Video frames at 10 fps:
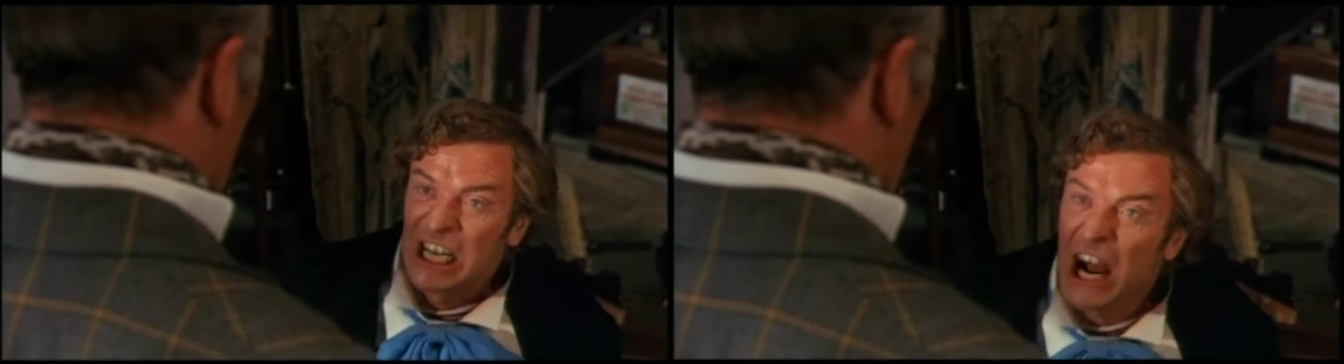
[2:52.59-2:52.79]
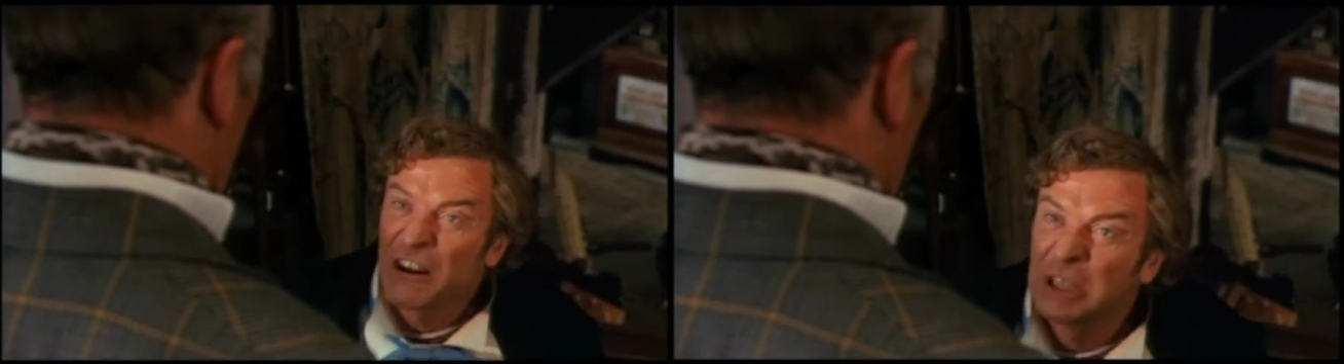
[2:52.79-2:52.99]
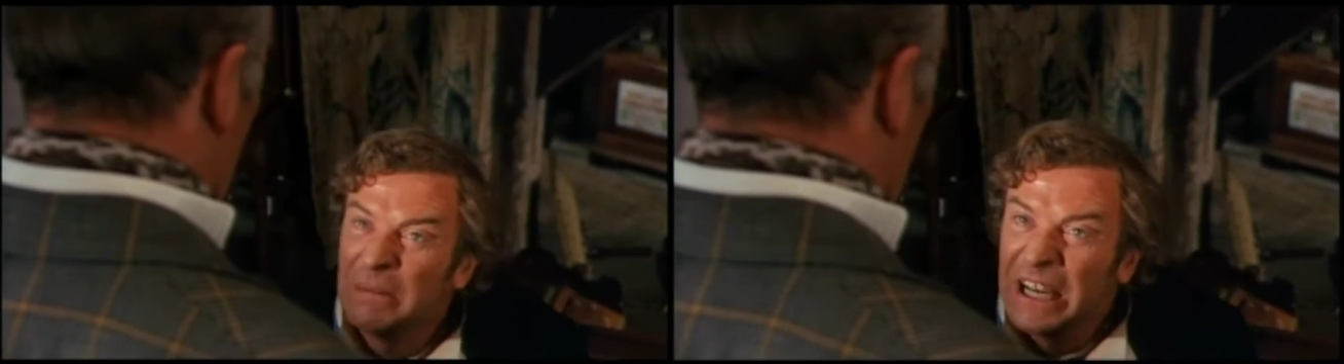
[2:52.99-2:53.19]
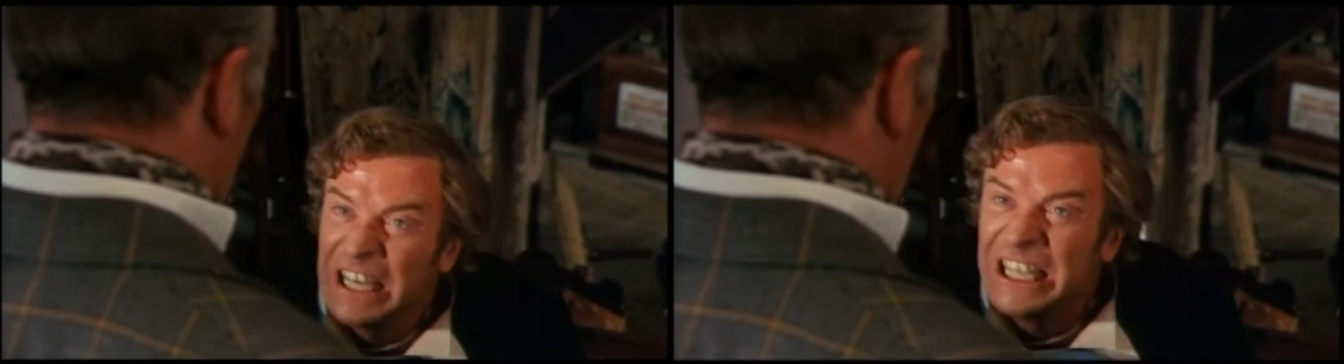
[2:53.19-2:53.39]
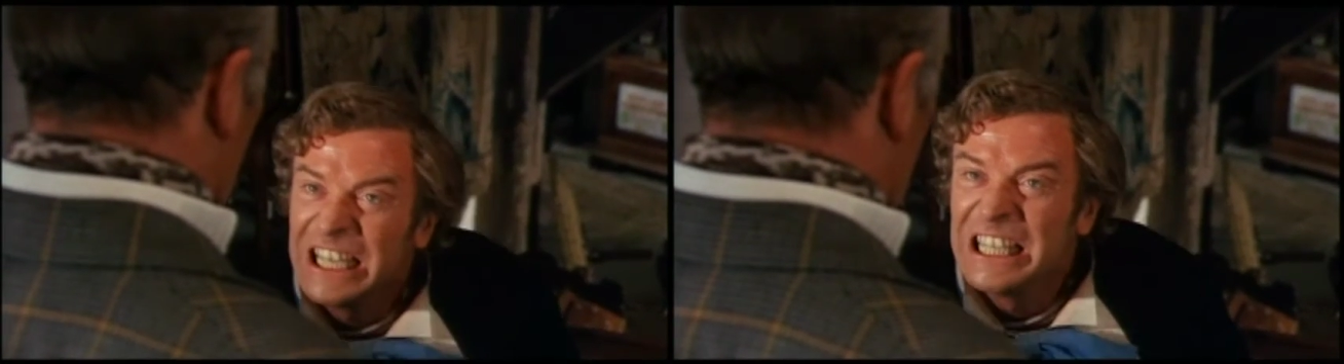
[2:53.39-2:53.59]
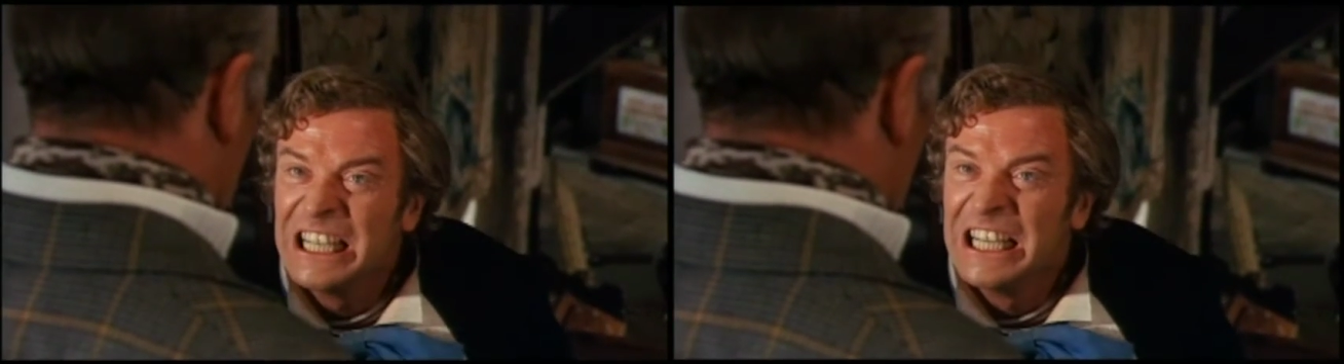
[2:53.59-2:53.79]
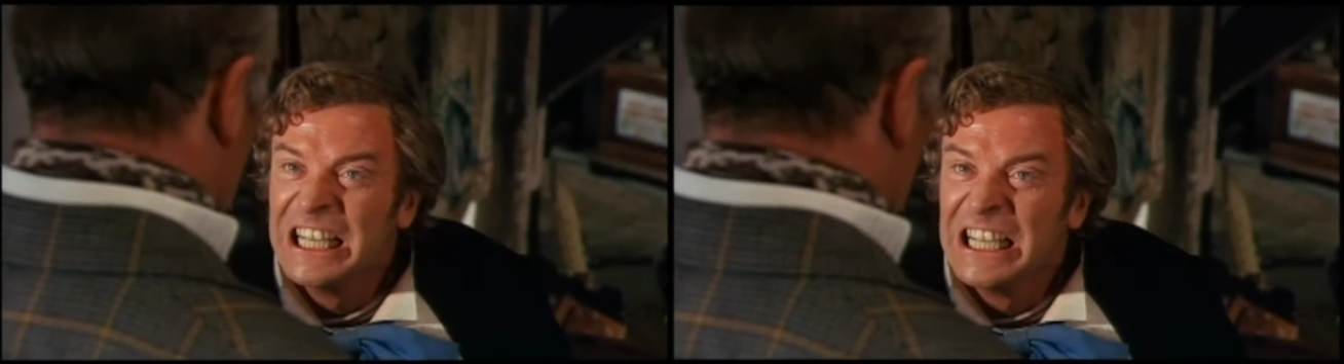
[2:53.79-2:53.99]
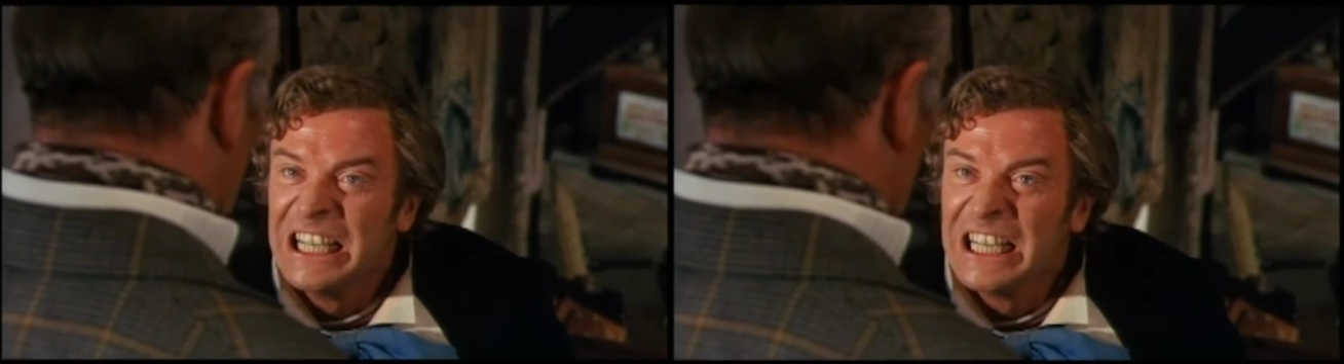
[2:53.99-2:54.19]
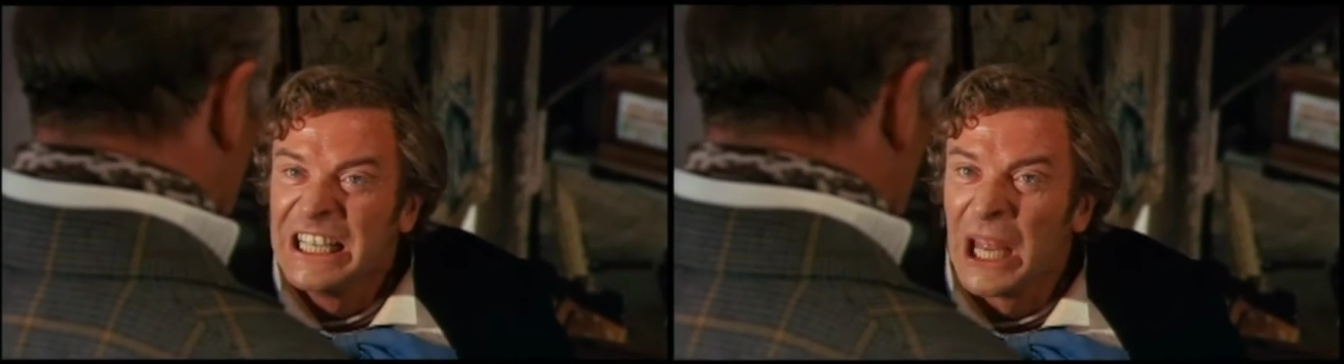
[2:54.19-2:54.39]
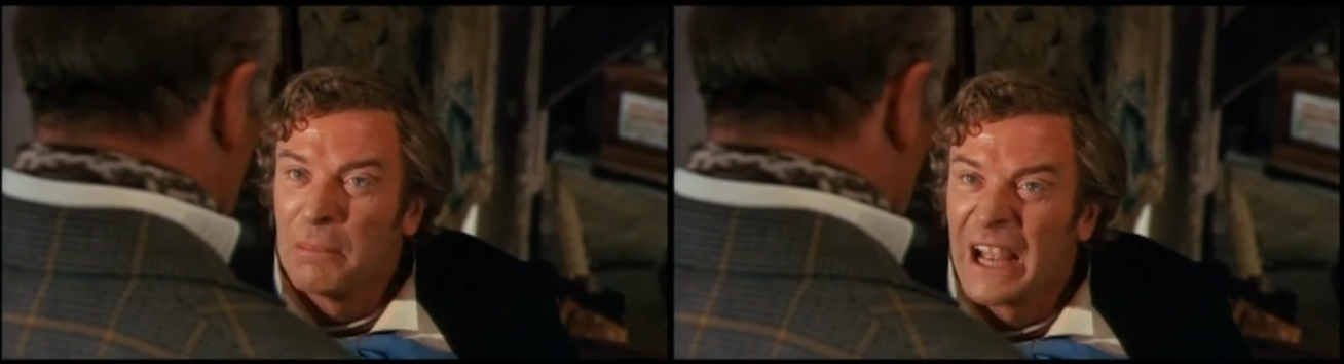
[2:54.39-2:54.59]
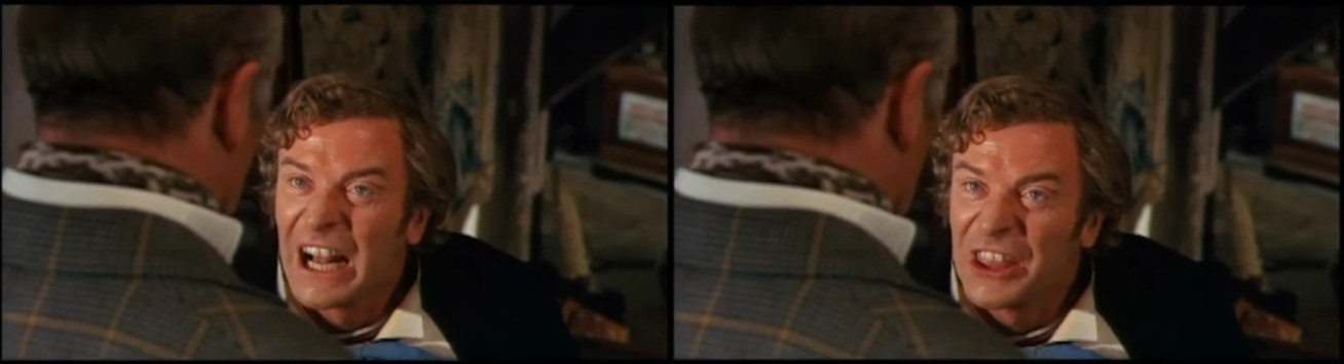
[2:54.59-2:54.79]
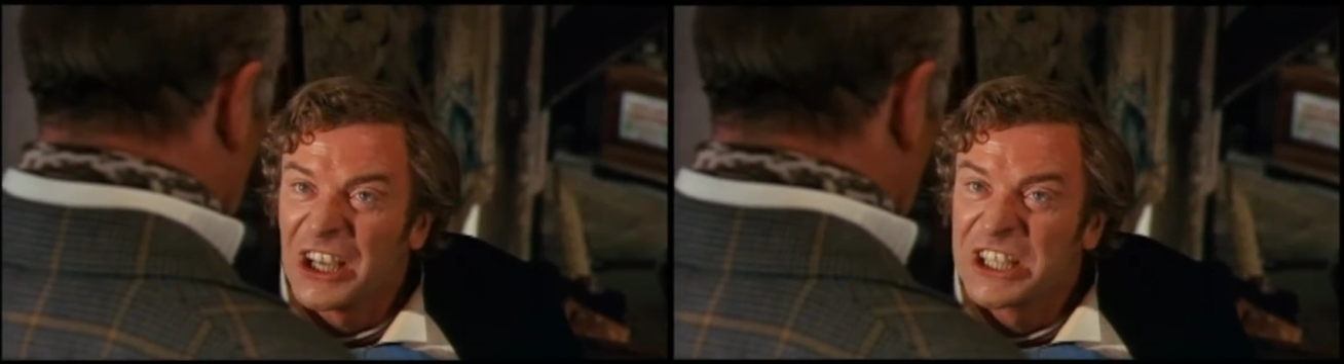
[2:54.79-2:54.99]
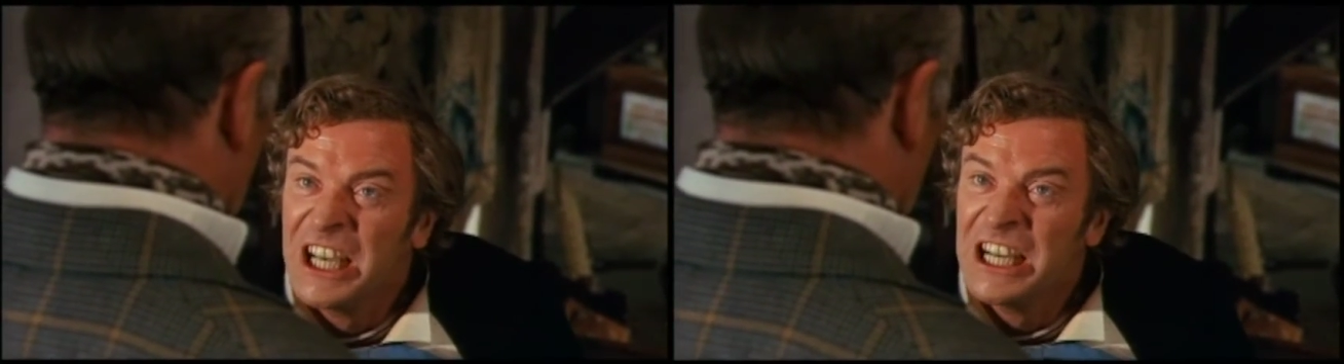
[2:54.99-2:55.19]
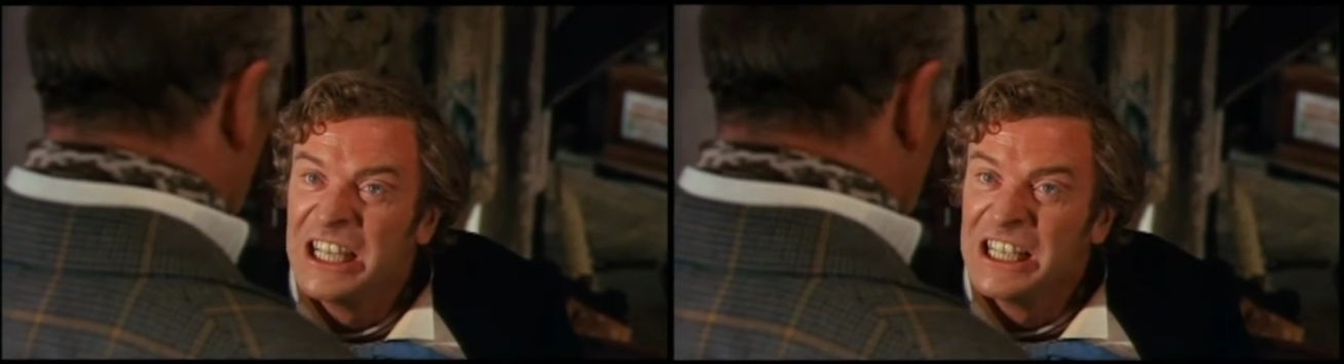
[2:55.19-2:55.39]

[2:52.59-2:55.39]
And after me, there'll be others.